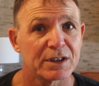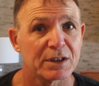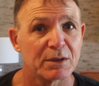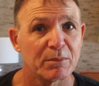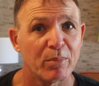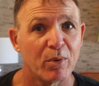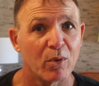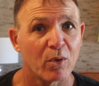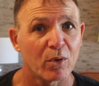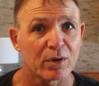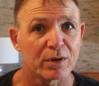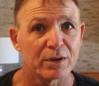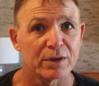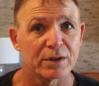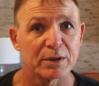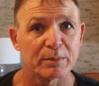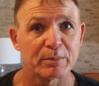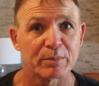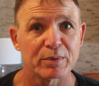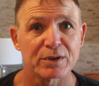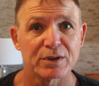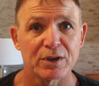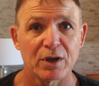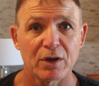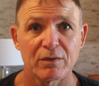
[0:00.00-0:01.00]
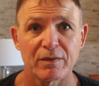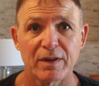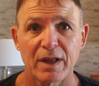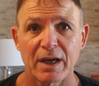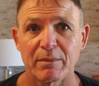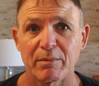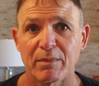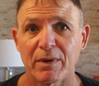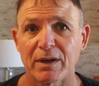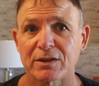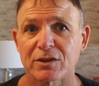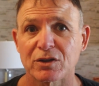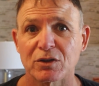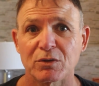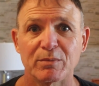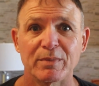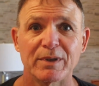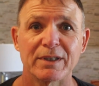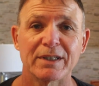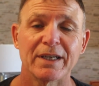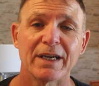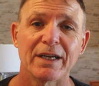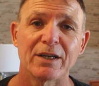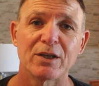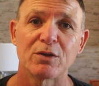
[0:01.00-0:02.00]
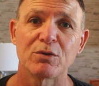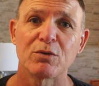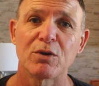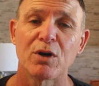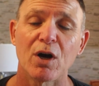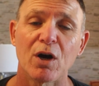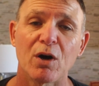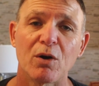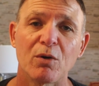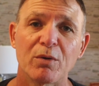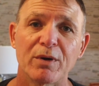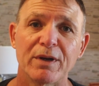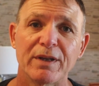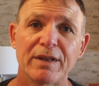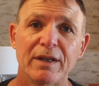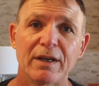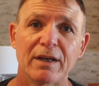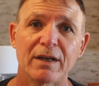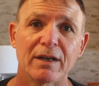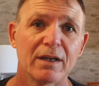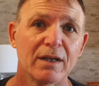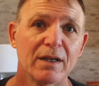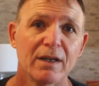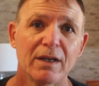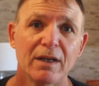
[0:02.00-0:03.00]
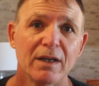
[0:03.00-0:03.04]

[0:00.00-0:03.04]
important to preserve that muscle, but yet you go in the